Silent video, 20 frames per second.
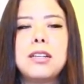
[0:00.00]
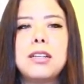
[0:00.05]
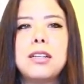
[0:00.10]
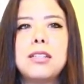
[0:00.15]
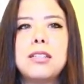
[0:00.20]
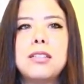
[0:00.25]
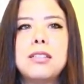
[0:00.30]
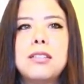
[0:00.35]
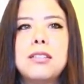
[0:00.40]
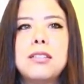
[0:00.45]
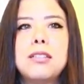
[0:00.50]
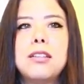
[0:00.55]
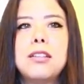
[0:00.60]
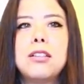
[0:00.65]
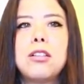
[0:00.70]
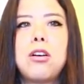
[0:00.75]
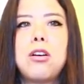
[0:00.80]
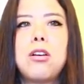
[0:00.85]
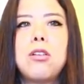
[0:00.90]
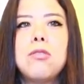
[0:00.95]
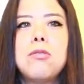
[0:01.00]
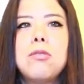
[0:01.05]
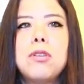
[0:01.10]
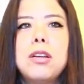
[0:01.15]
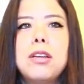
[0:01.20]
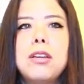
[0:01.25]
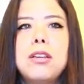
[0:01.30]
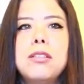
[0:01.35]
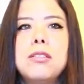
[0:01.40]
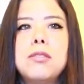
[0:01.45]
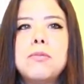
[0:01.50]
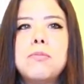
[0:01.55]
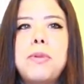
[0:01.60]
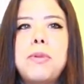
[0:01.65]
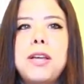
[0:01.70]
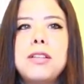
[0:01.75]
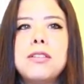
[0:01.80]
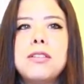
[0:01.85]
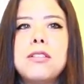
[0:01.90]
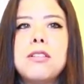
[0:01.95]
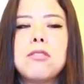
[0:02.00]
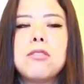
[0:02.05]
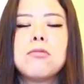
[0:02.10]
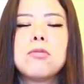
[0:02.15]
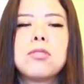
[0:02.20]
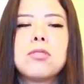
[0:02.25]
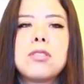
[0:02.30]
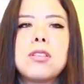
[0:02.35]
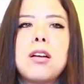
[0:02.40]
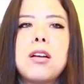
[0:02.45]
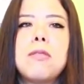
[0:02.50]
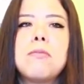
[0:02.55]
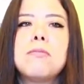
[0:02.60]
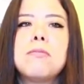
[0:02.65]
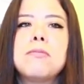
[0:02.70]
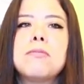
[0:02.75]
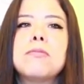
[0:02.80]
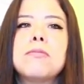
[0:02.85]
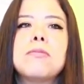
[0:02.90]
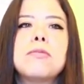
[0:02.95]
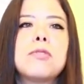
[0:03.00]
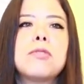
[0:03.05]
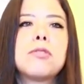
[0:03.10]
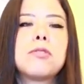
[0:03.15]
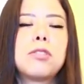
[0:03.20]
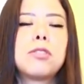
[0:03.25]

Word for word: And the law is based on some